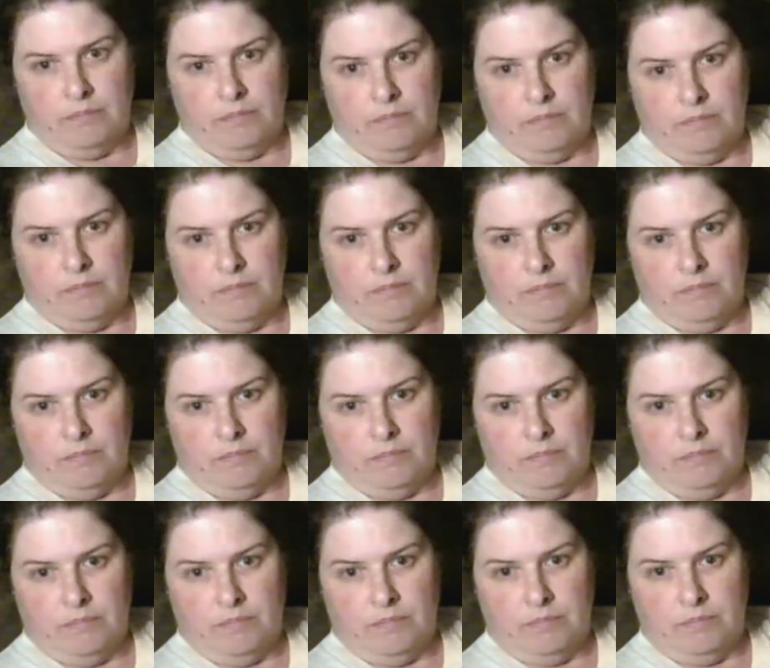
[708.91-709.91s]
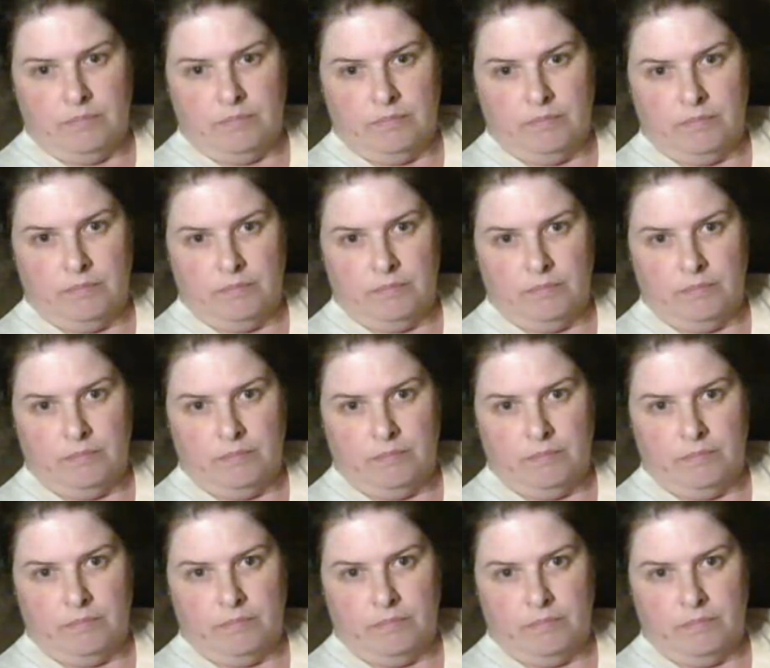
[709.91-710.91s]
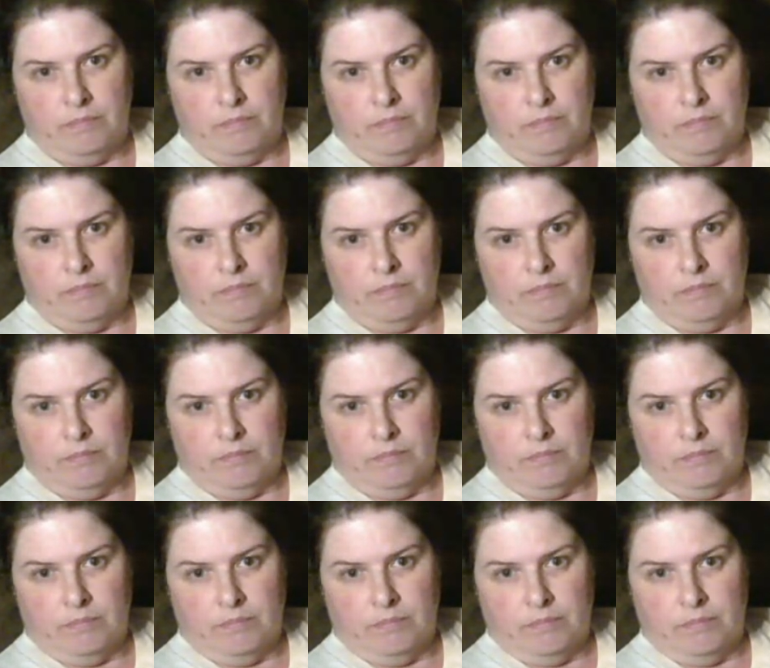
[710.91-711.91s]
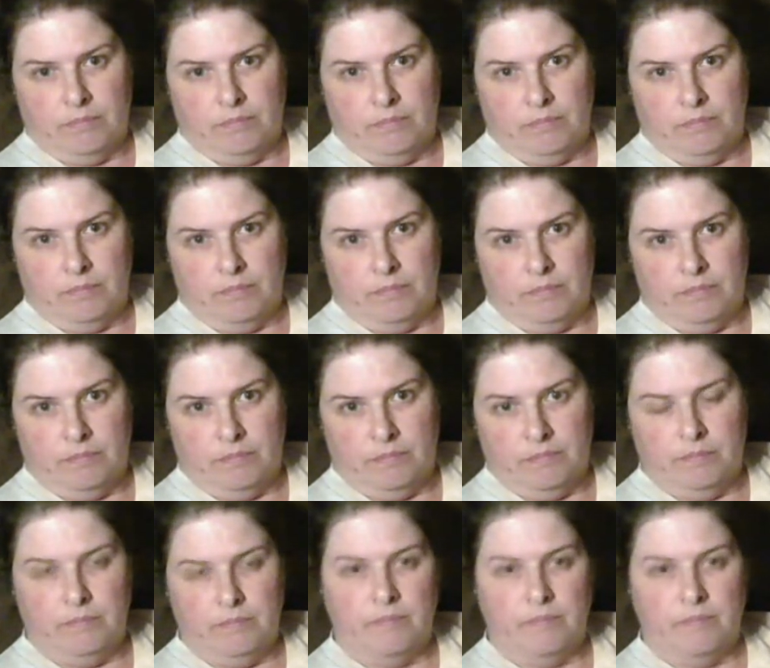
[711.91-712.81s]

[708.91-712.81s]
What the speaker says: (silence)